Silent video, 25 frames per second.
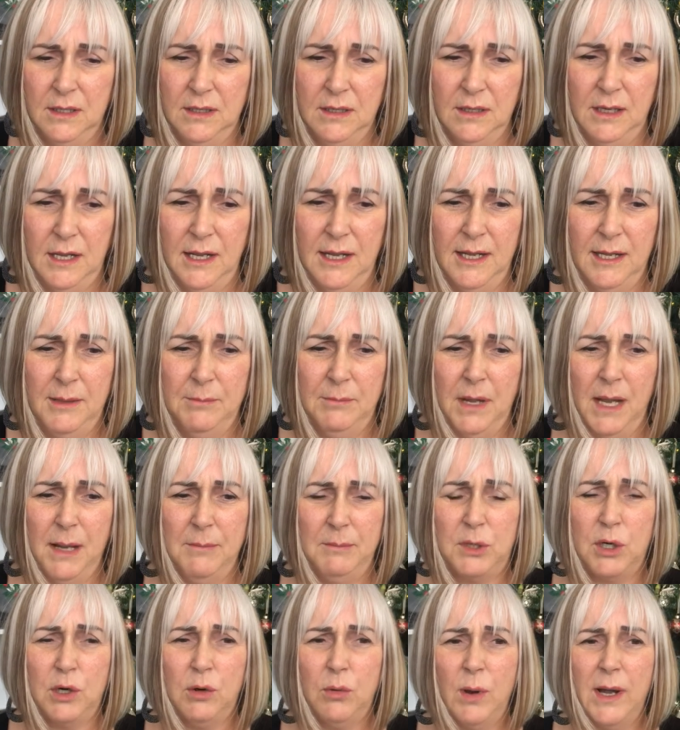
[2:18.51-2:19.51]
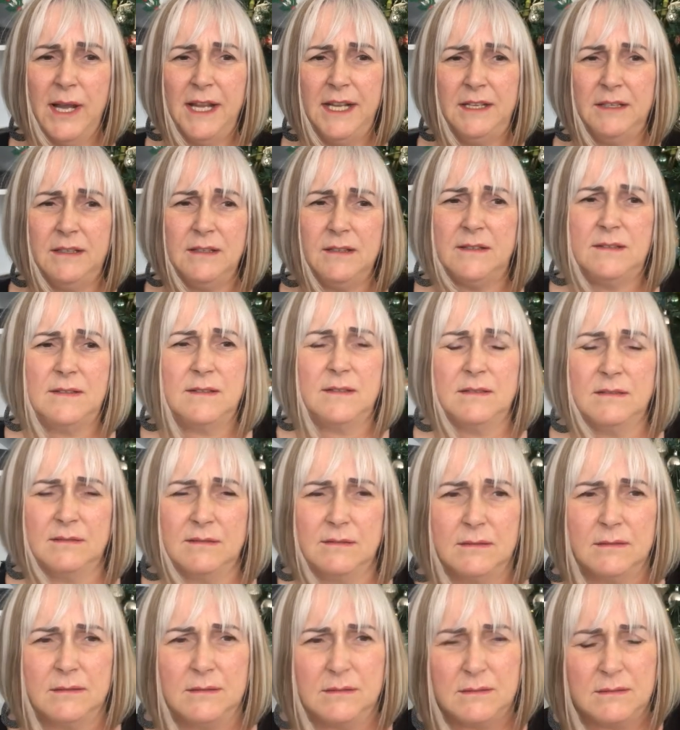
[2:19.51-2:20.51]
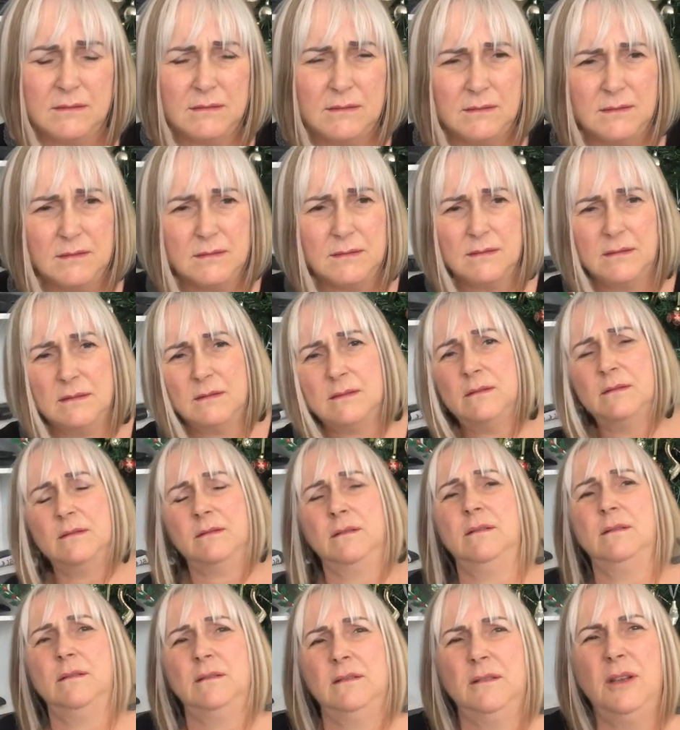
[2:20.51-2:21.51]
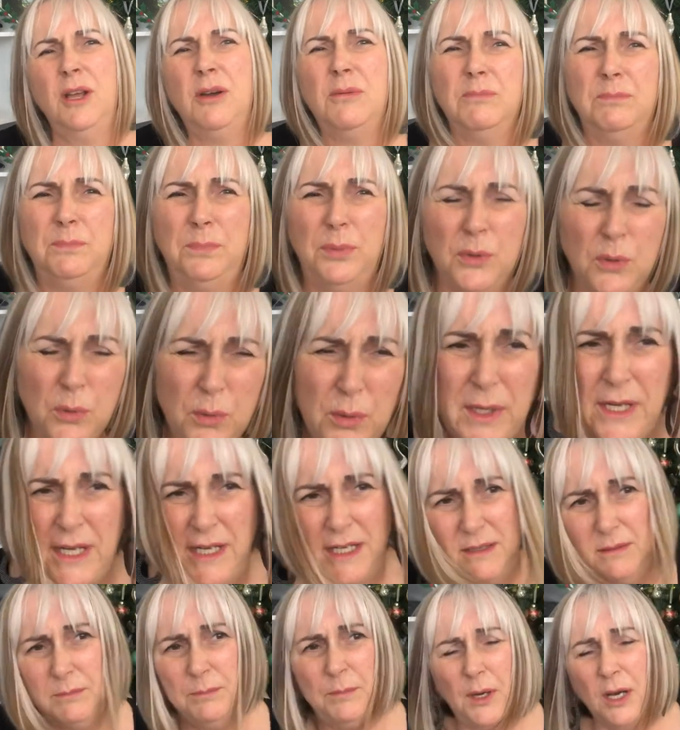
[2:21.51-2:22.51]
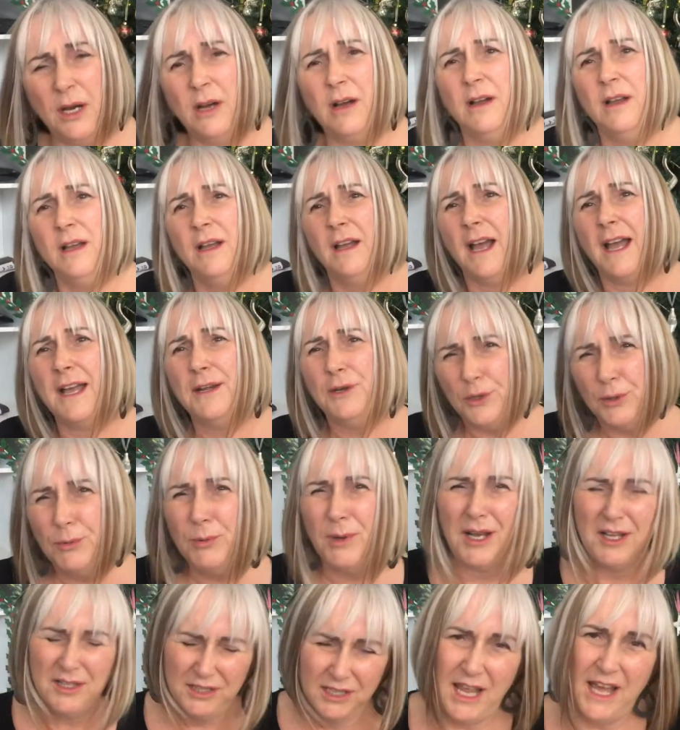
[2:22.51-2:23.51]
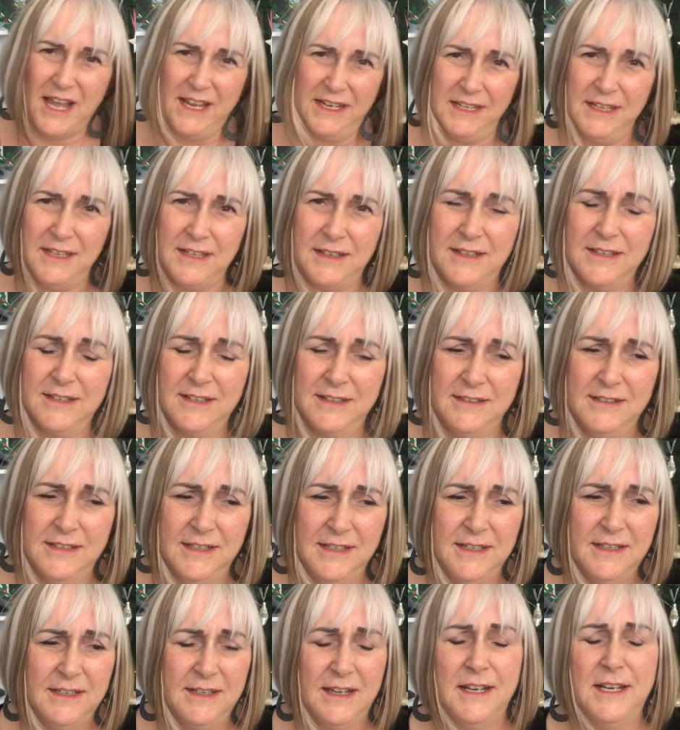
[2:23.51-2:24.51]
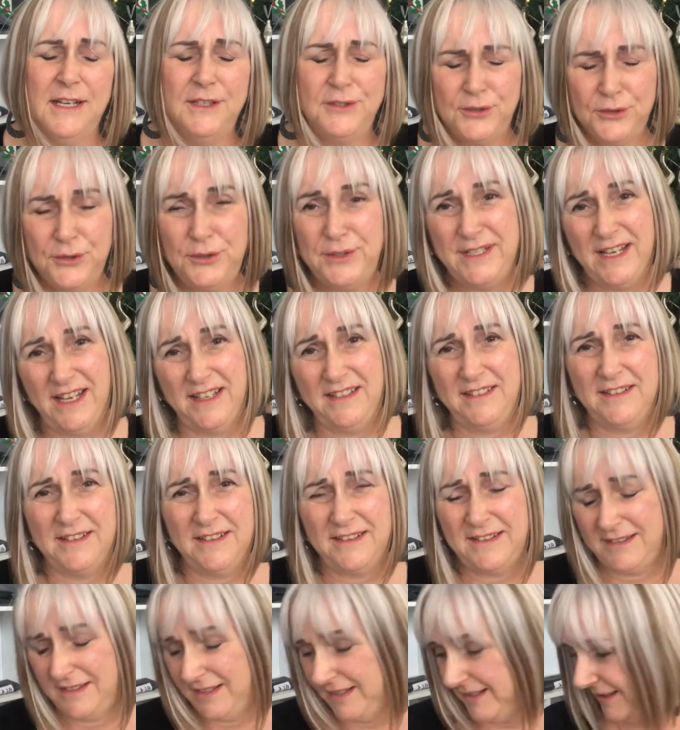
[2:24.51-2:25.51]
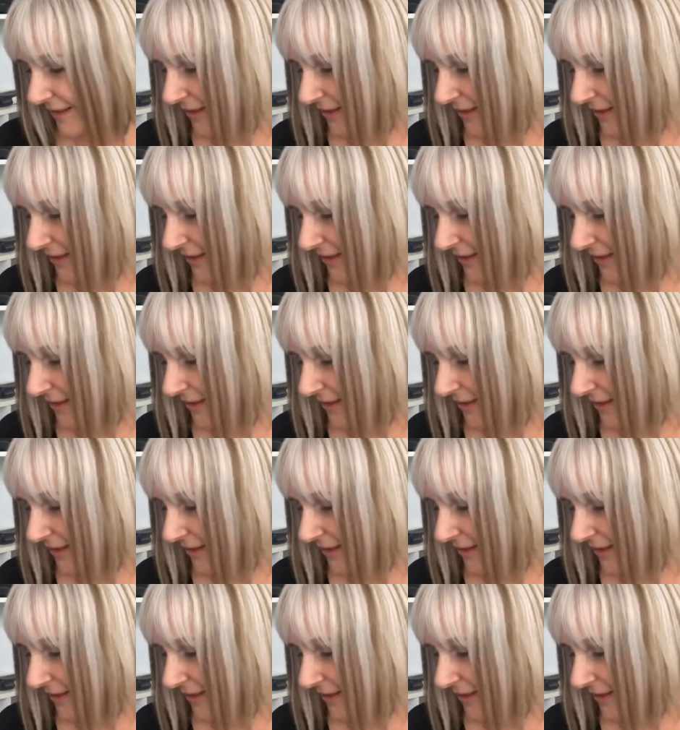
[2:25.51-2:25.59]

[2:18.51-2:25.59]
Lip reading: I'm quite, not boring, but I know what I like and I do tend to stick